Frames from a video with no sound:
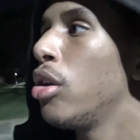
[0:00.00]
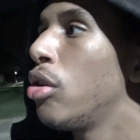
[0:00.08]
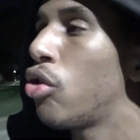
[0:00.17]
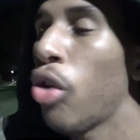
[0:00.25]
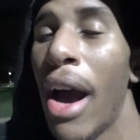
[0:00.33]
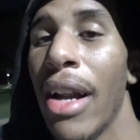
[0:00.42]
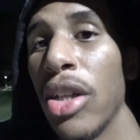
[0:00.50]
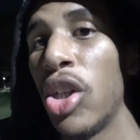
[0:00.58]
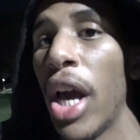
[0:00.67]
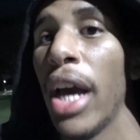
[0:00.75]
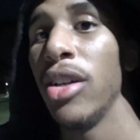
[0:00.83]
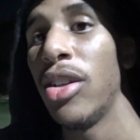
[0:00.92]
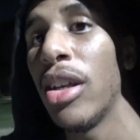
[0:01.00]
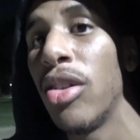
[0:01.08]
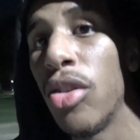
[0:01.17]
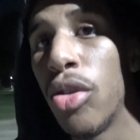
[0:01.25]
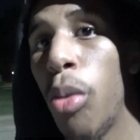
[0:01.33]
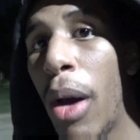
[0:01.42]
try to change that
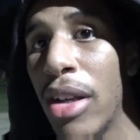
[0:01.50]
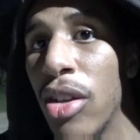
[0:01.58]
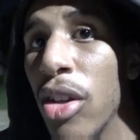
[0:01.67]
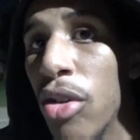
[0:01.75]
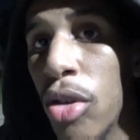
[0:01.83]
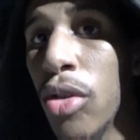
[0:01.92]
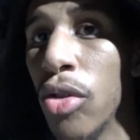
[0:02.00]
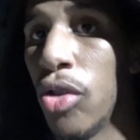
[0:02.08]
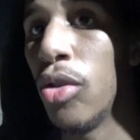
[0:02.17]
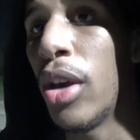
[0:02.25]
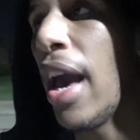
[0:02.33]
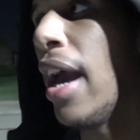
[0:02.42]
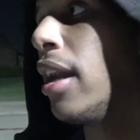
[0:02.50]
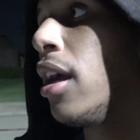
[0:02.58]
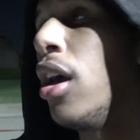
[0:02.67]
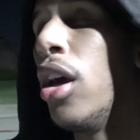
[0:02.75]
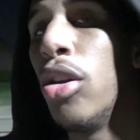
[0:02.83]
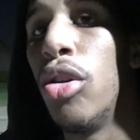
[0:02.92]
situation as soon as you can.
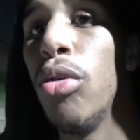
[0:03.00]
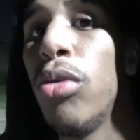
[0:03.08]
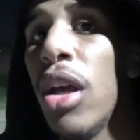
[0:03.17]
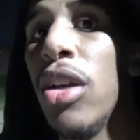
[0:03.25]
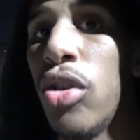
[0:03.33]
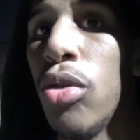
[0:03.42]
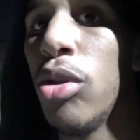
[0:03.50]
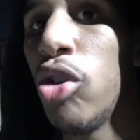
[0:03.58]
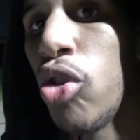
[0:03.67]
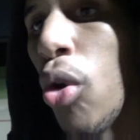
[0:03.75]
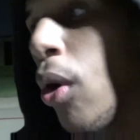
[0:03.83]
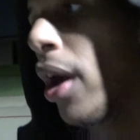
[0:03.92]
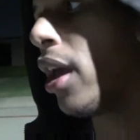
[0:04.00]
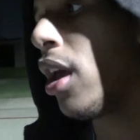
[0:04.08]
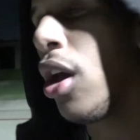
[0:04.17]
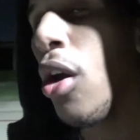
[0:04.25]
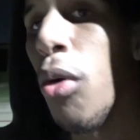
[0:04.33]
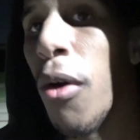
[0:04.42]
Do things you enjoy,
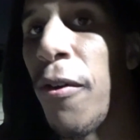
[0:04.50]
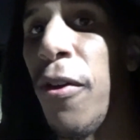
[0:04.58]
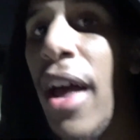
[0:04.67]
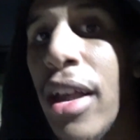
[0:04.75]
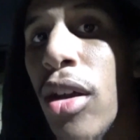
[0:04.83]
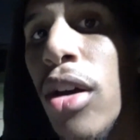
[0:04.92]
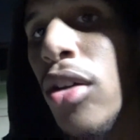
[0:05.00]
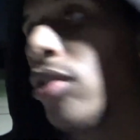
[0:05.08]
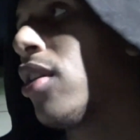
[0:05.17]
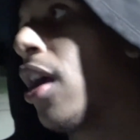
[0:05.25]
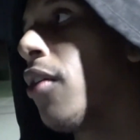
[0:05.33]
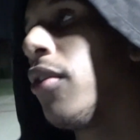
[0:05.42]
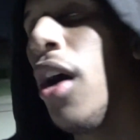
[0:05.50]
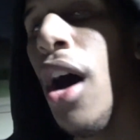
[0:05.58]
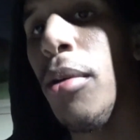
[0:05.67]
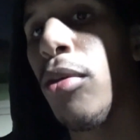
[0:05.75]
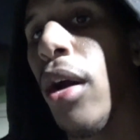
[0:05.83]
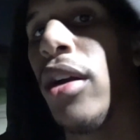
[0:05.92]
reflect on yourself,
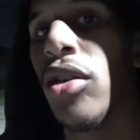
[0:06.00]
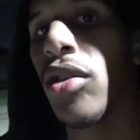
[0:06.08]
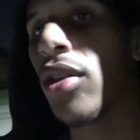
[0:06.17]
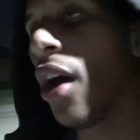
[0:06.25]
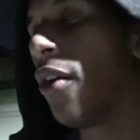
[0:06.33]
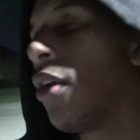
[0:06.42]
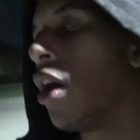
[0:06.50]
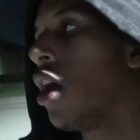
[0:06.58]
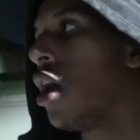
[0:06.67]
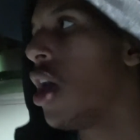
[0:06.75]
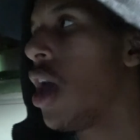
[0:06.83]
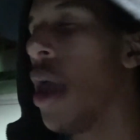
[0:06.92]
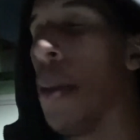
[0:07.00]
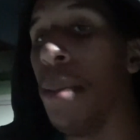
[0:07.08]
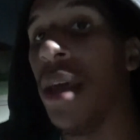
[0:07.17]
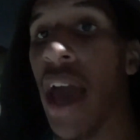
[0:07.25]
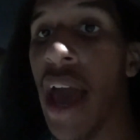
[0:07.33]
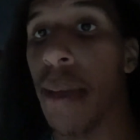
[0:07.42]
upgrade yourself, and
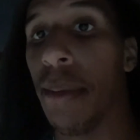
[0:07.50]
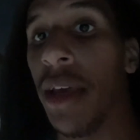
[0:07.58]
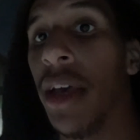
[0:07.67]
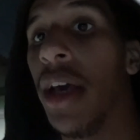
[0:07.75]
be happy.